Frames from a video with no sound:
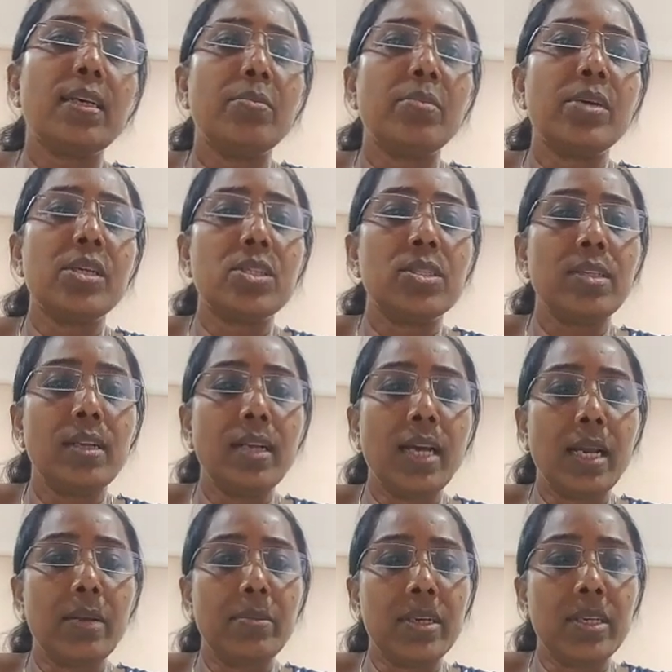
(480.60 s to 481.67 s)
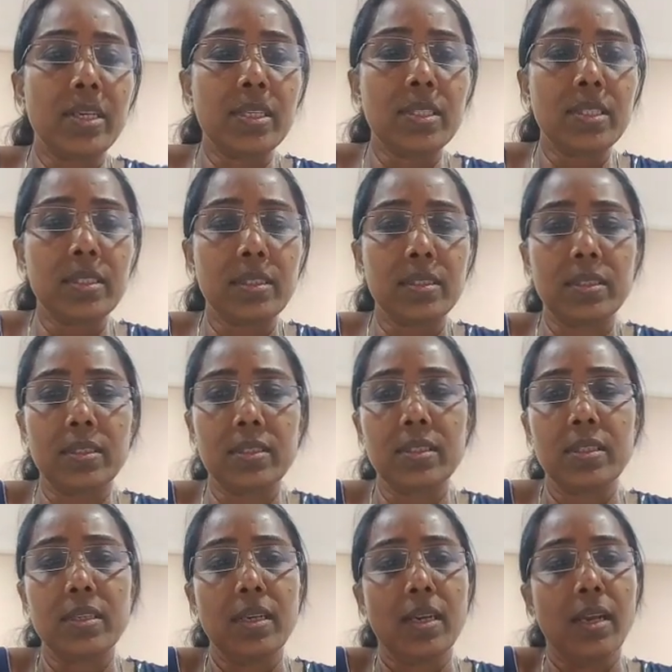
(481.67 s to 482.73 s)
commercial arbitrations
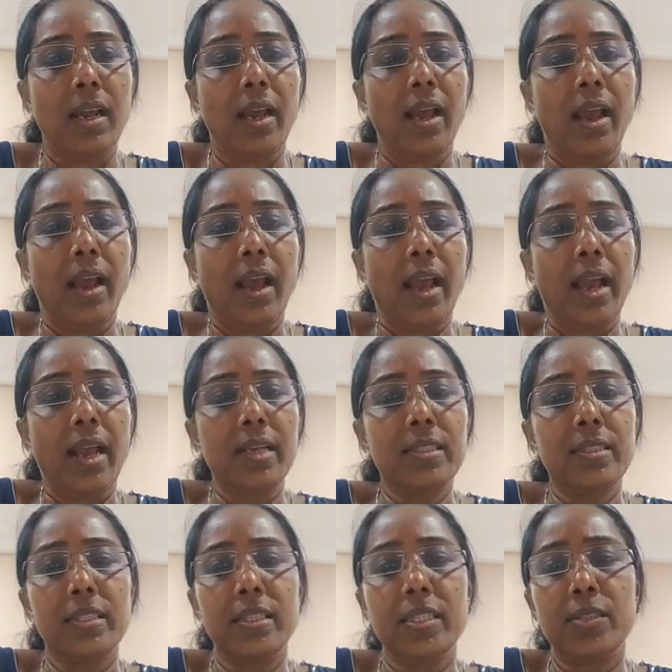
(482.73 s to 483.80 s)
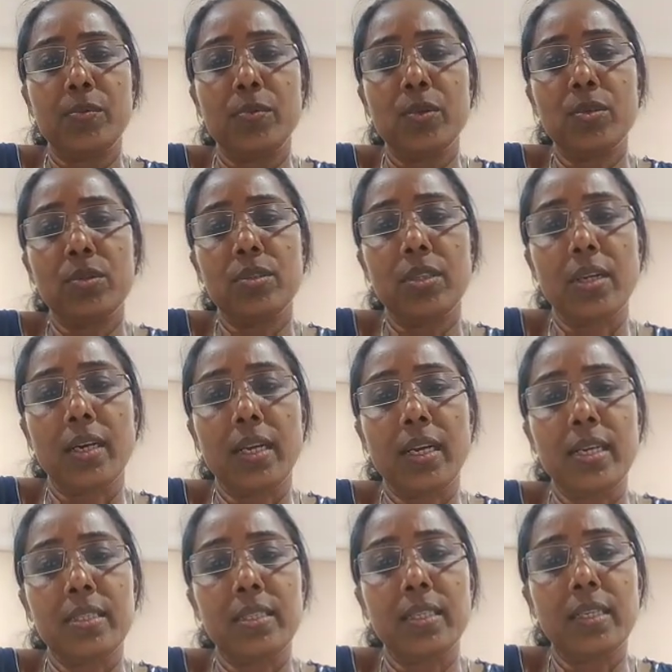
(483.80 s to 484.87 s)
as disputes
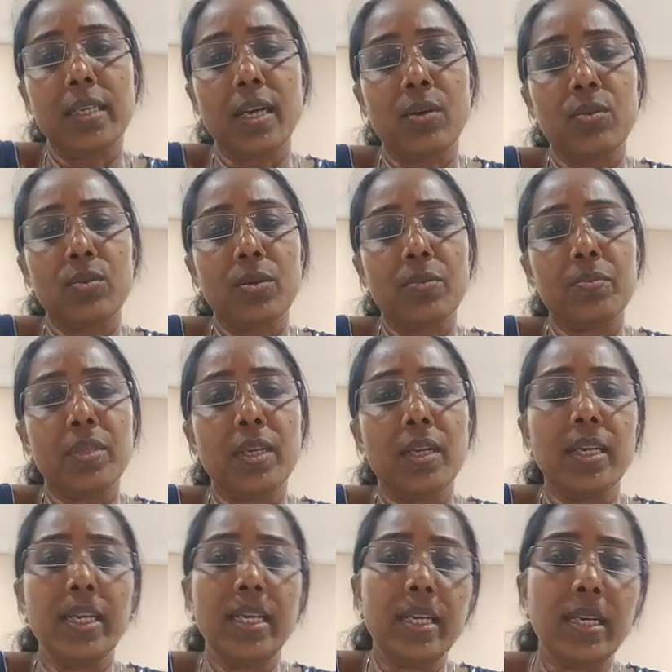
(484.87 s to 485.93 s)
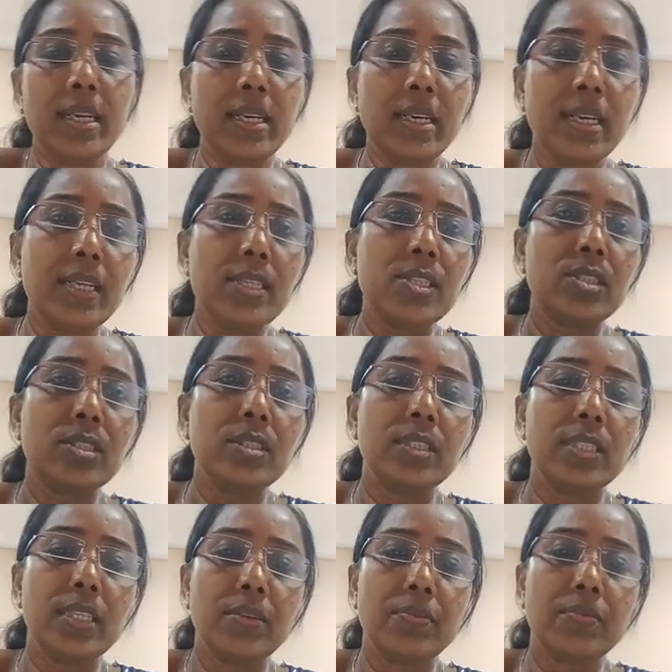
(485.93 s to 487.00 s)
arising out of the legal
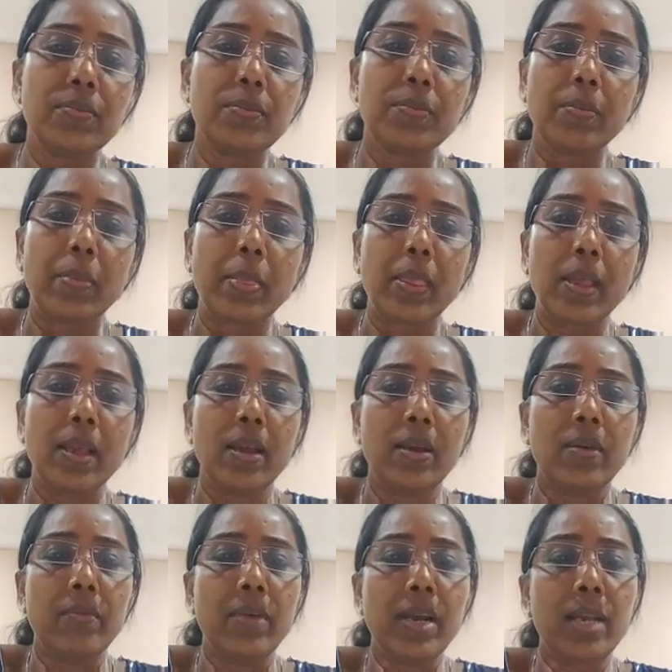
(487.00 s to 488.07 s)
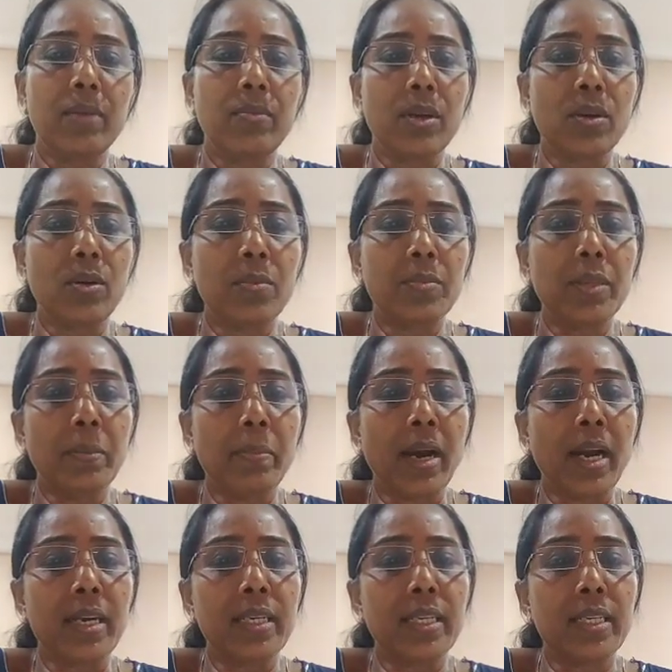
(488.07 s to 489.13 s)
relationship where one of the
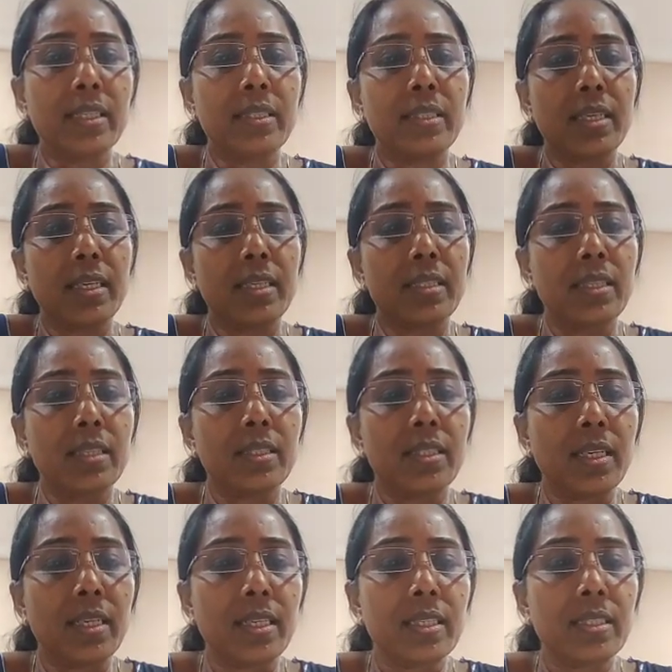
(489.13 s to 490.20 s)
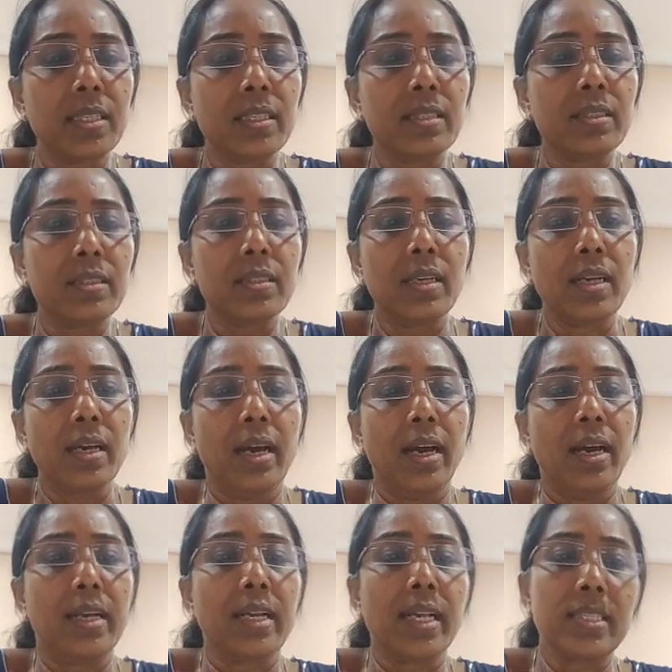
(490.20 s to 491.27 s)
parties is a citizen,
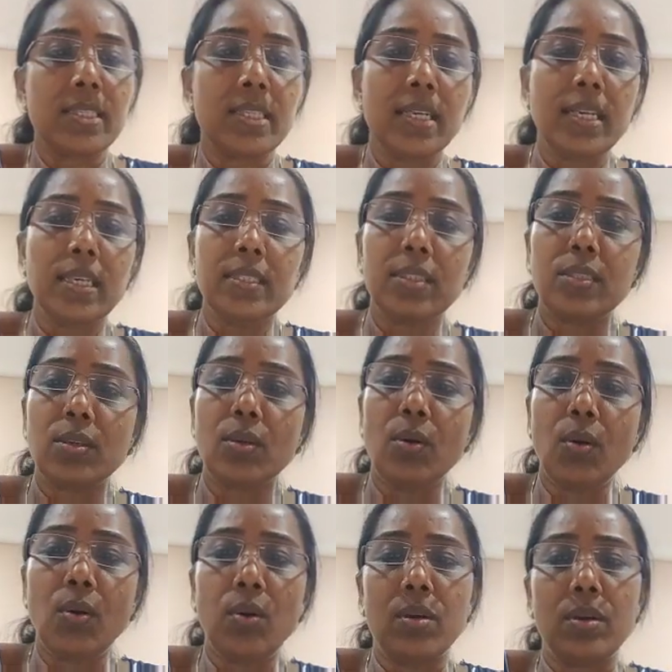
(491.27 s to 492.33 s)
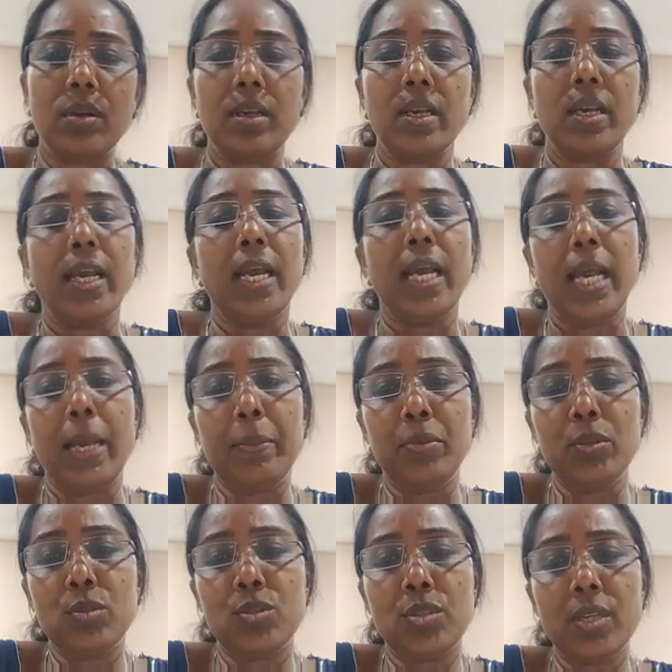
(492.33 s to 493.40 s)
resident, or
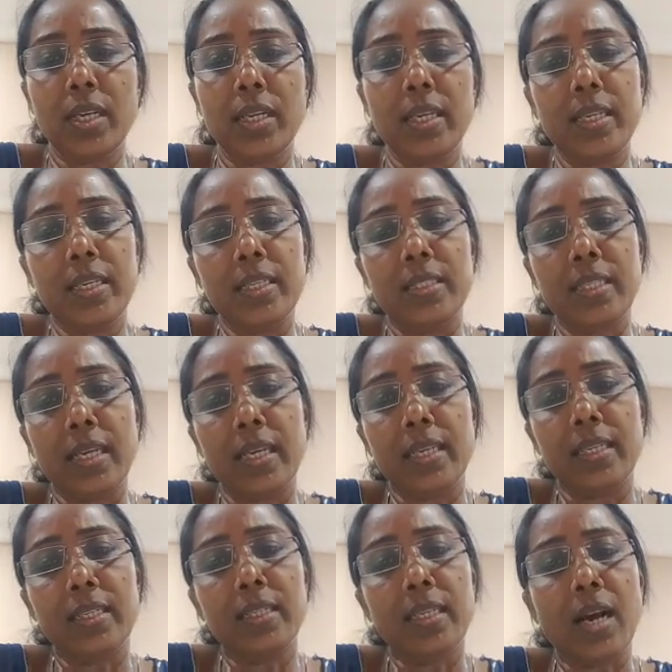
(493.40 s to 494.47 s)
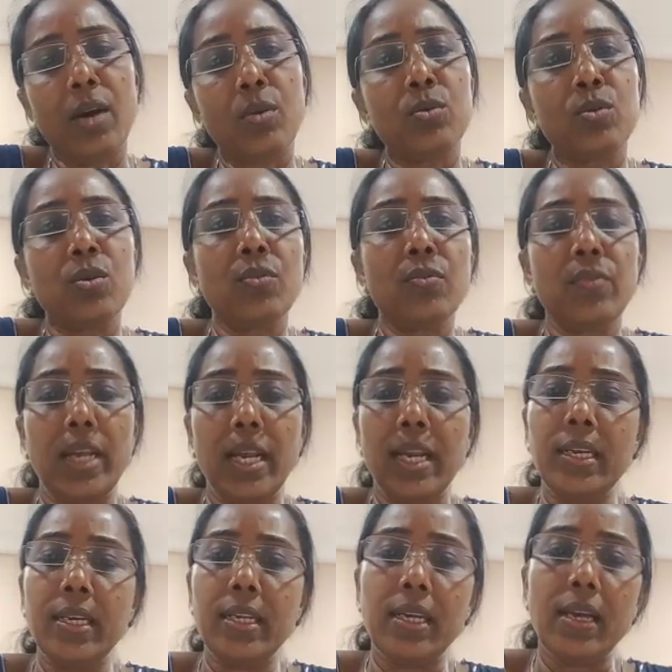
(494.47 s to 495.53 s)
habitually residing out of
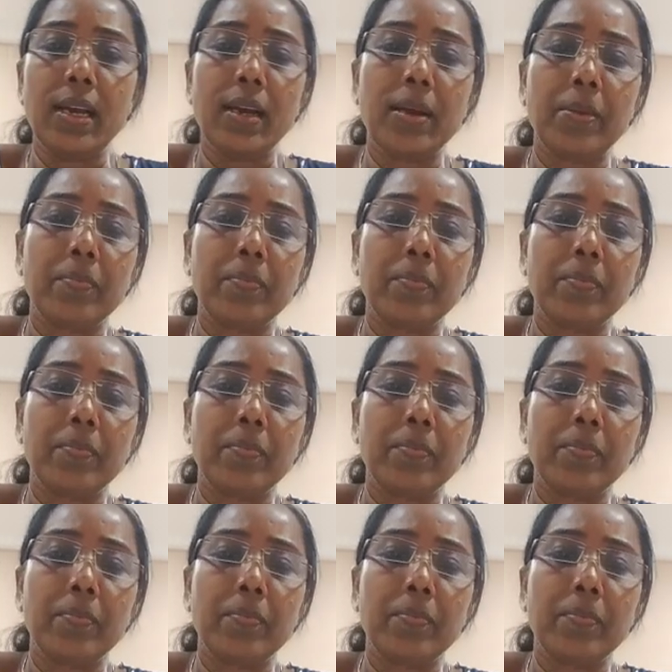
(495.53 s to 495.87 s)
India.